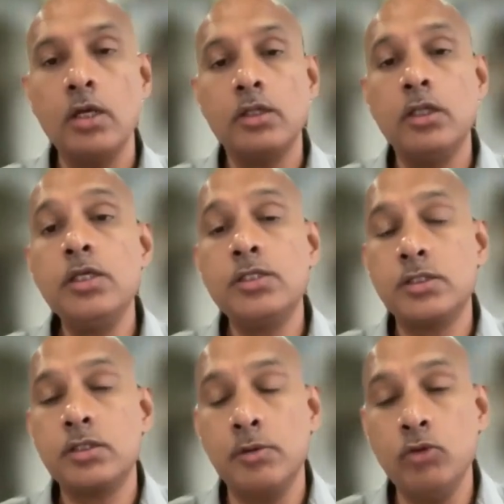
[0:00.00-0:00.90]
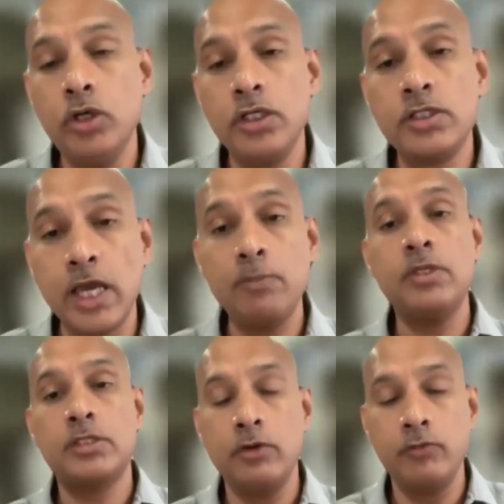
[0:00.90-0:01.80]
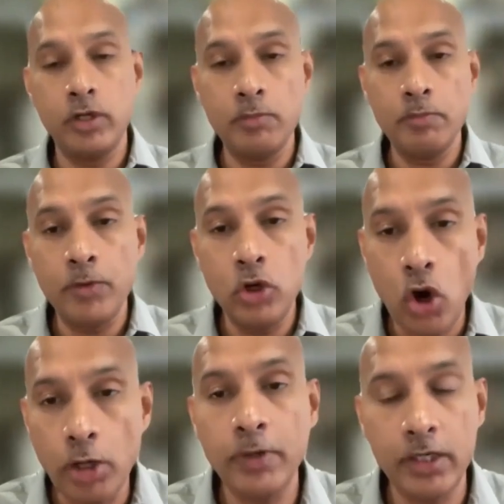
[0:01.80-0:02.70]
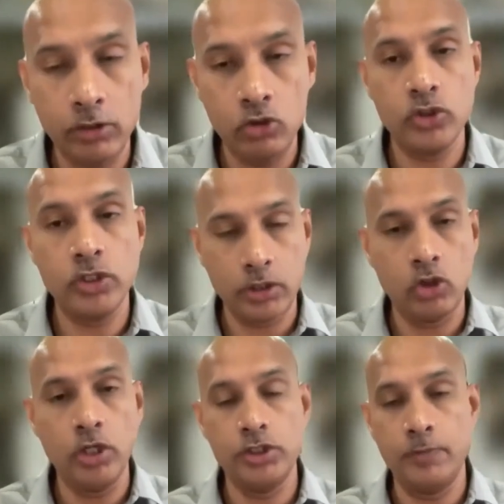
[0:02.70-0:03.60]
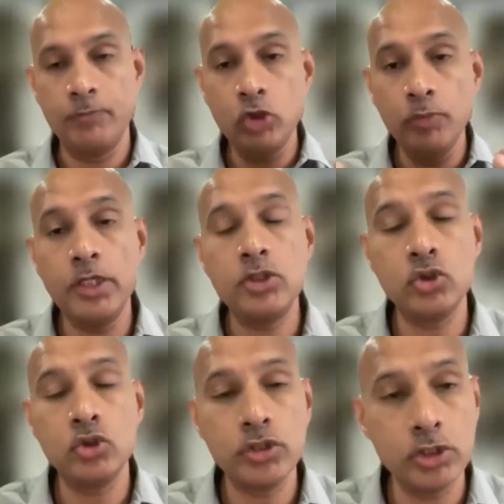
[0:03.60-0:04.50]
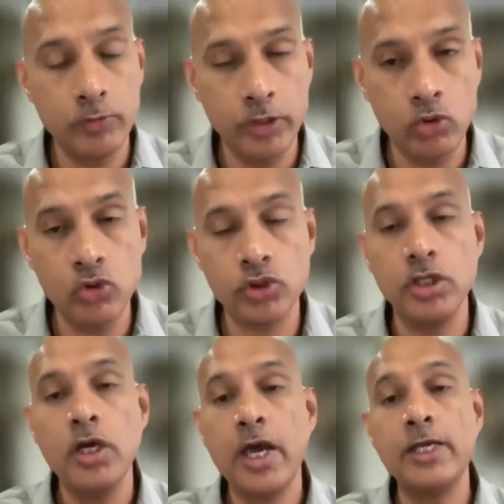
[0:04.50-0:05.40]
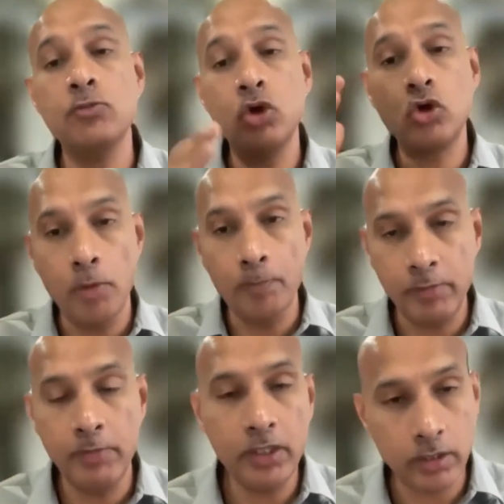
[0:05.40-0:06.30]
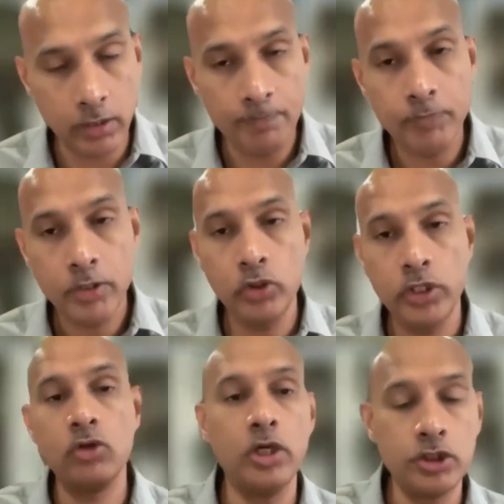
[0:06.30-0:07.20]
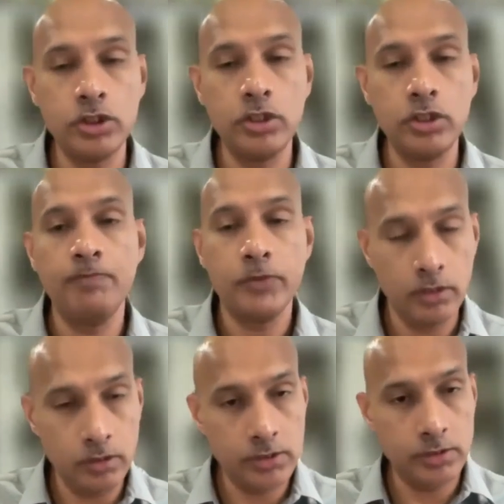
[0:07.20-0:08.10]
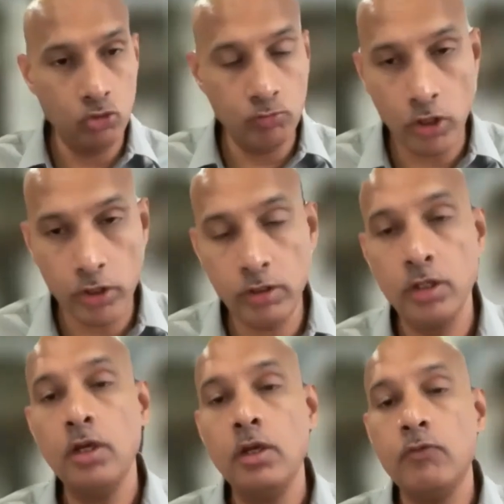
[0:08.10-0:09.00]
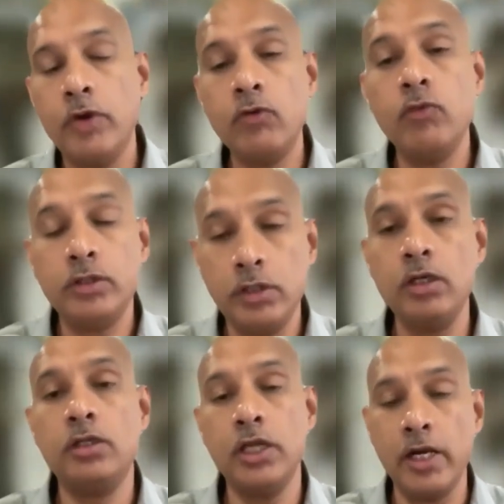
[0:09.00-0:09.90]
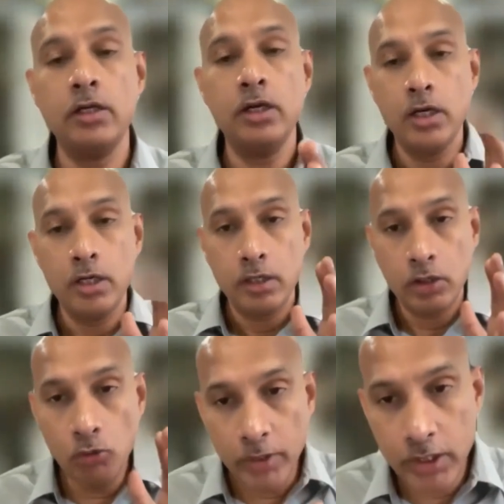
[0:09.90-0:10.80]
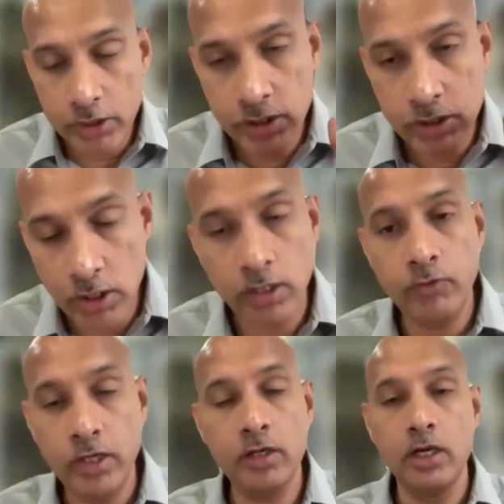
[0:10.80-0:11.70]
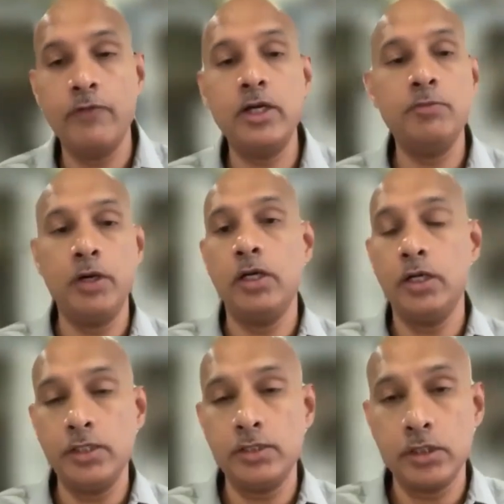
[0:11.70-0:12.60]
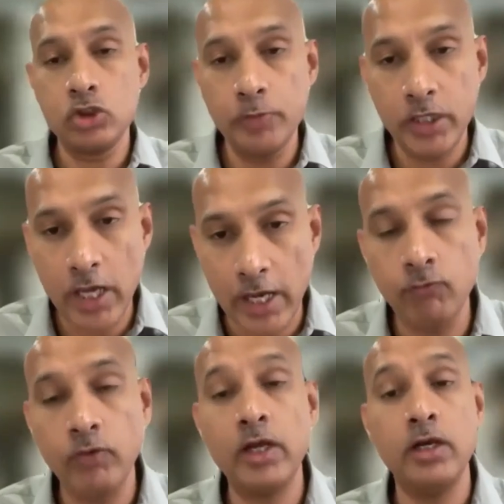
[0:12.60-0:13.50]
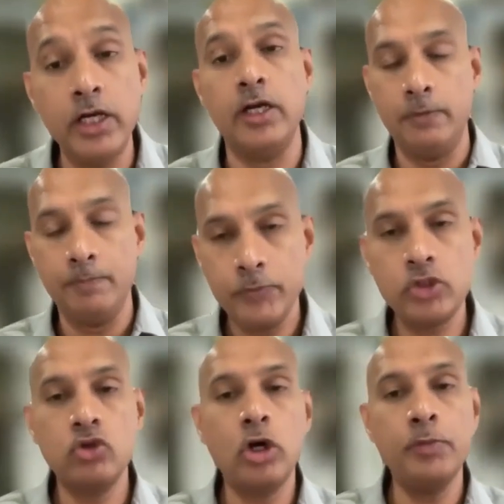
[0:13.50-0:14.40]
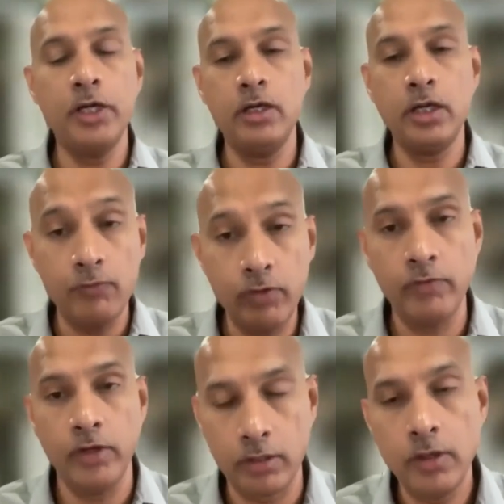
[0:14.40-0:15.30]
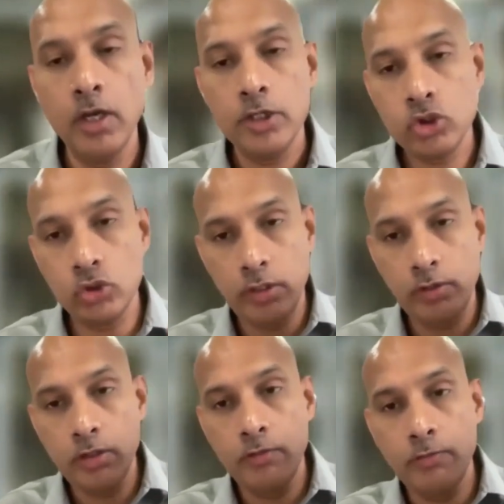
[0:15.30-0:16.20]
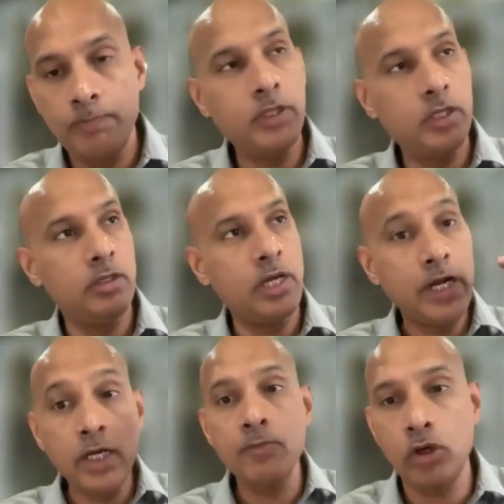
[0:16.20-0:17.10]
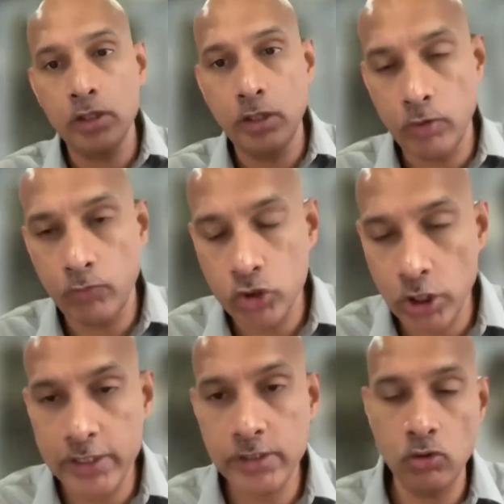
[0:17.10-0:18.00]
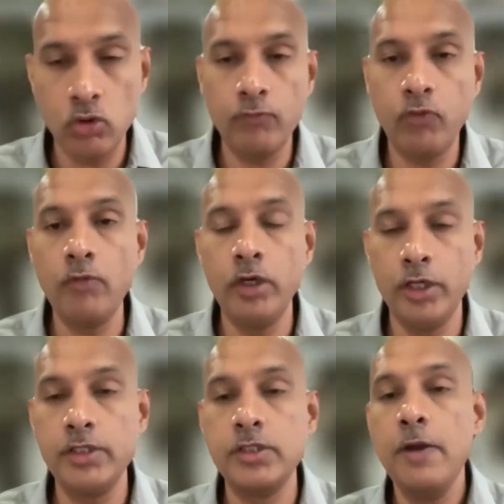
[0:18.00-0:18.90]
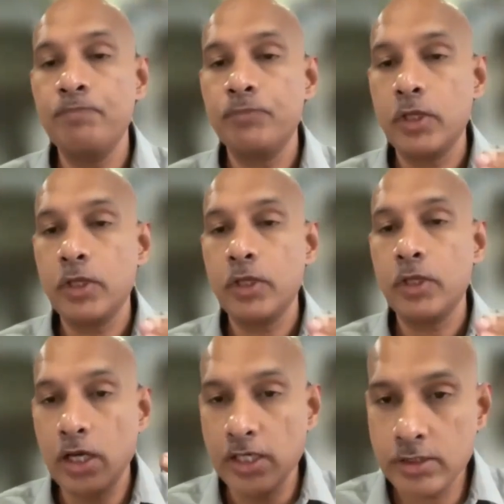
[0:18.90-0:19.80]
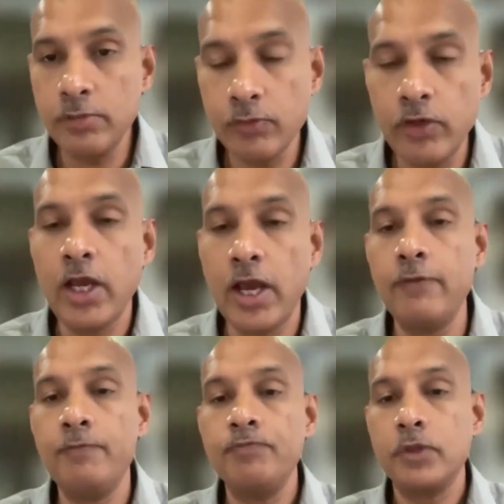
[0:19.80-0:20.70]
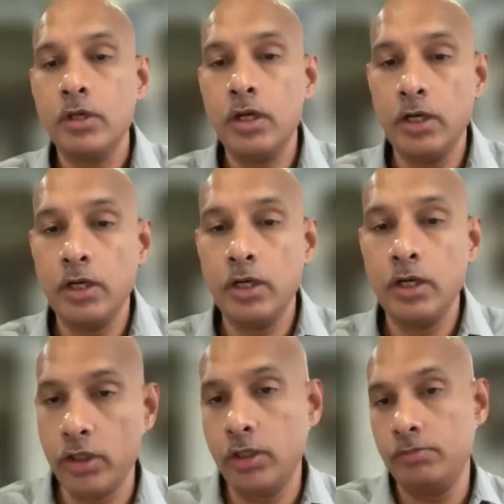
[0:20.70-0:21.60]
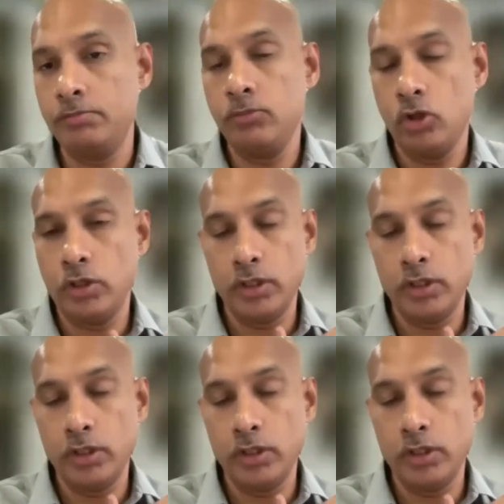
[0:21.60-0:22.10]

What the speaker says: These communities can be served a lot better using technology. Human resources will be used as more complementary to technology in this new model, where we think that human touch is still very relevant, but it should be done where needed. It should not be done everywhere. So the lending model that we're visualizing going forward is a customer will have an app or a